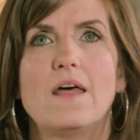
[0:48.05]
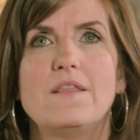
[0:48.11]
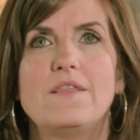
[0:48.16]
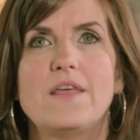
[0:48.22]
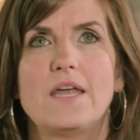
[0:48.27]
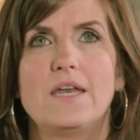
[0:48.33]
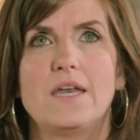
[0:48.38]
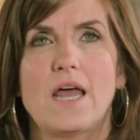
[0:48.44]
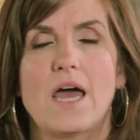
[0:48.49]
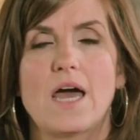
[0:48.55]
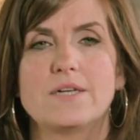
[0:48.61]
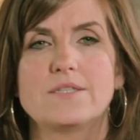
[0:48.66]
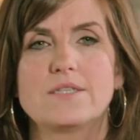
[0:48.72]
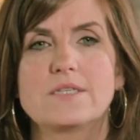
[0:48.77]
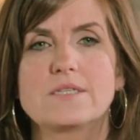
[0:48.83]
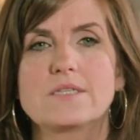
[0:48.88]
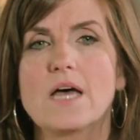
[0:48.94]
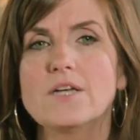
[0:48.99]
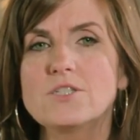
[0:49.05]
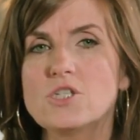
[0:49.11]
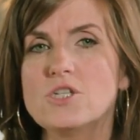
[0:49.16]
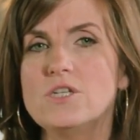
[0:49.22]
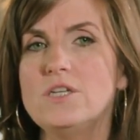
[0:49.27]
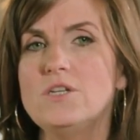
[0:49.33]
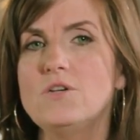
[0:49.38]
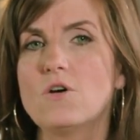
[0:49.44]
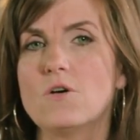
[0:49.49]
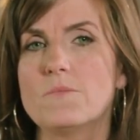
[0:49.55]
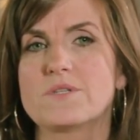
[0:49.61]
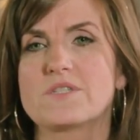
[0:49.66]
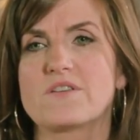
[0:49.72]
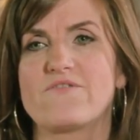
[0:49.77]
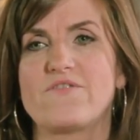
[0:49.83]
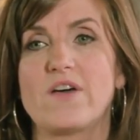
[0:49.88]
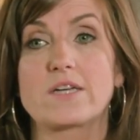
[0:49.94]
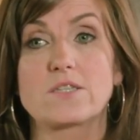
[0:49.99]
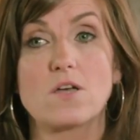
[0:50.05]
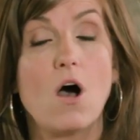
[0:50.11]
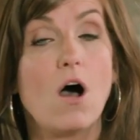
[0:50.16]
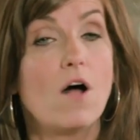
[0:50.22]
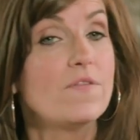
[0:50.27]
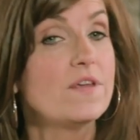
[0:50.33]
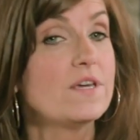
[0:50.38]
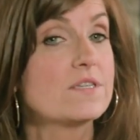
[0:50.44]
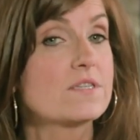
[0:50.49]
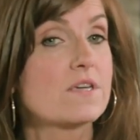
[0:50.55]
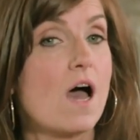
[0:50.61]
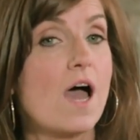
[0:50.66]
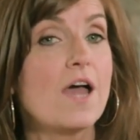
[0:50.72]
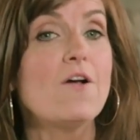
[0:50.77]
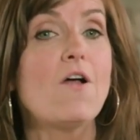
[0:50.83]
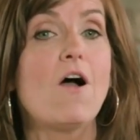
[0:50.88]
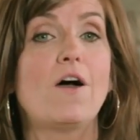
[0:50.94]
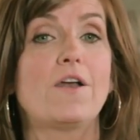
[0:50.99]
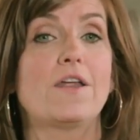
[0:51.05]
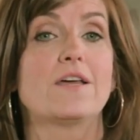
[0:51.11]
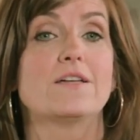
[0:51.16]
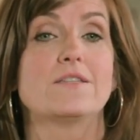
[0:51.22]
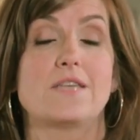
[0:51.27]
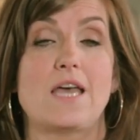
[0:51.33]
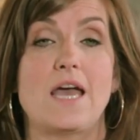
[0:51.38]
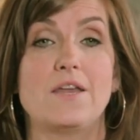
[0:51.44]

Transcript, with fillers: that it had such an enormous effect on the entire audience